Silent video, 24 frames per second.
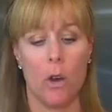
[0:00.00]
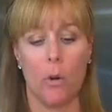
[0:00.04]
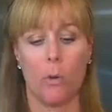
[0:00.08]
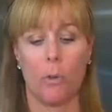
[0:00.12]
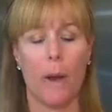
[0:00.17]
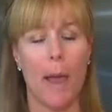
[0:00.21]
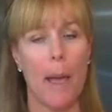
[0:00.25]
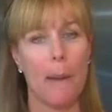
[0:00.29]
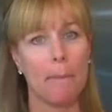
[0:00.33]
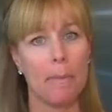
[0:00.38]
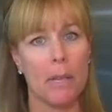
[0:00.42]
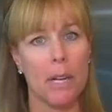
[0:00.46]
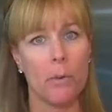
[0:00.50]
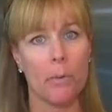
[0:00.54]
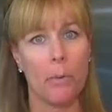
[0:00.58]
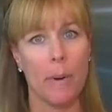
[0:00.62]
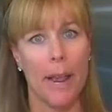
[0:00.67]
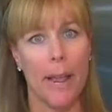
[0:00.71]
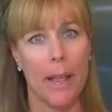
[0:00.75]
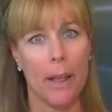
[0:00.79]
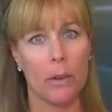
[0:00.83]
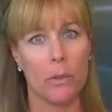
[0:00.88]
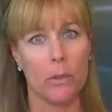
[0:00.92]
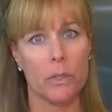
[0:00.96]
wrap it
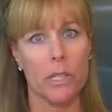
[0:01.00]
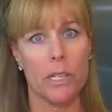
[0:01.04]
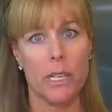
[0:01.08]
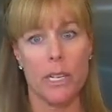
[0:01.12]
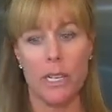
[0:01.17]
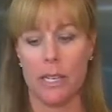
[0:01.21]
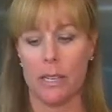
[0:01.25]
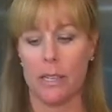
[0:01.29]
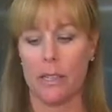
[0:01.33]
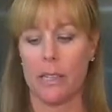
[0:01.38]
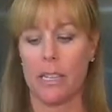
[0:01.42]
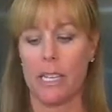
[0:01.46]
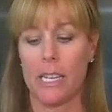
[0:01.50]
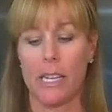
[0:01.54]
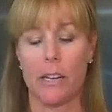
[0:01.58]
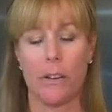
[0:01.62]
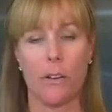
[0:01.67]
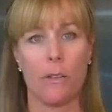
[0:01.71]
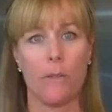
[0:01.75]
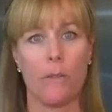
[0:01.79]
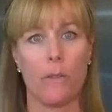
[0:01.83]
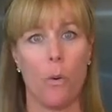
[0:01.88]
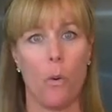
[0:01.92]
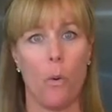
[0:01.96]
around the
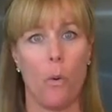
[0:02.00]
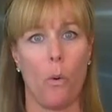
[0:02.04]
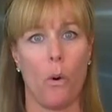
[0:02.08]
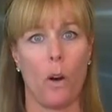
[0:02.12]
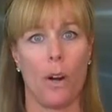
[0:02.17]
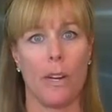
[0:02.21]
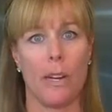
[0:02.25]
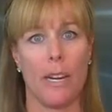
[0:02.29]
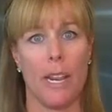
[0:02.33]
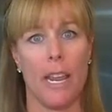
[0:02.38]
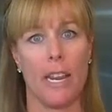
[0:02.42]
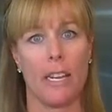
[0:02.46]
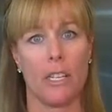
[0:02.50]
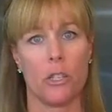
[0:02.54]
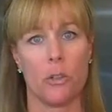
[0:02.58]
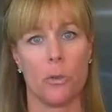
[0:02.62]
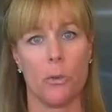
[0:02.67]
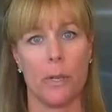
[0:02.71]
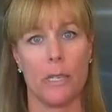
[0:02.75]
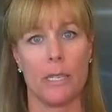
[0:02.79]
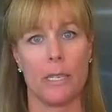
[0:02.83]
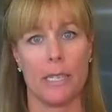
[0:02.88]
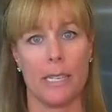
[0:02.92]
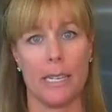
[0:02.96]
ear of corn, and
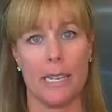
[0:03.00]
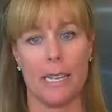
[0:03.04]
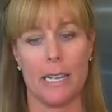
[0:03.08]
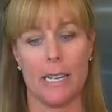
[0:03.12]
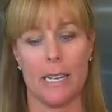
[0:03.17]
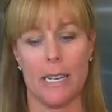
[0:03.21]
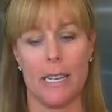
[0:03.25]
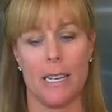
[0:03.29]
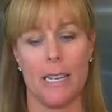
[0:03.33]
twist it.